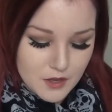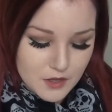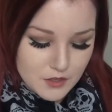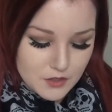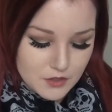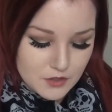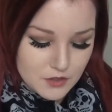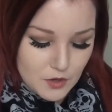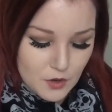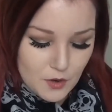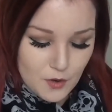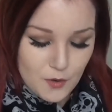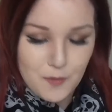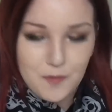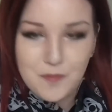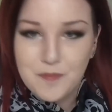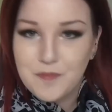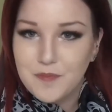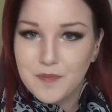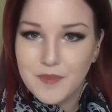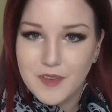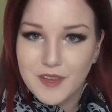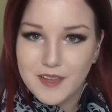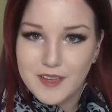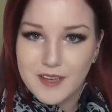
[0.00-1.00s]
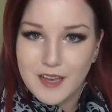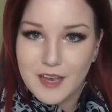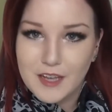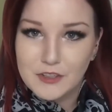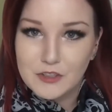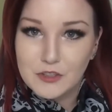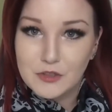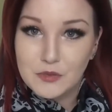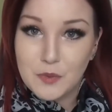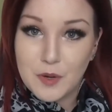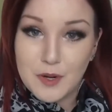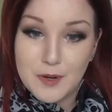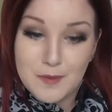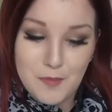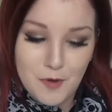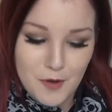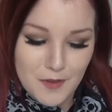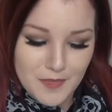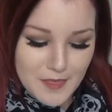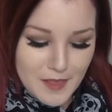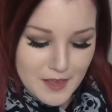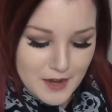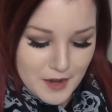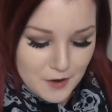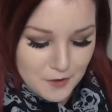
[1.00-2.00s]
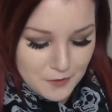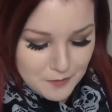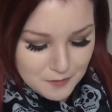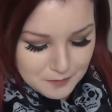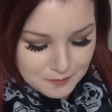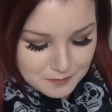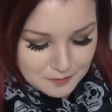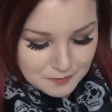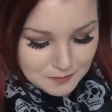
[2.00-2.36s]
So, yeah, just wanted to point that out.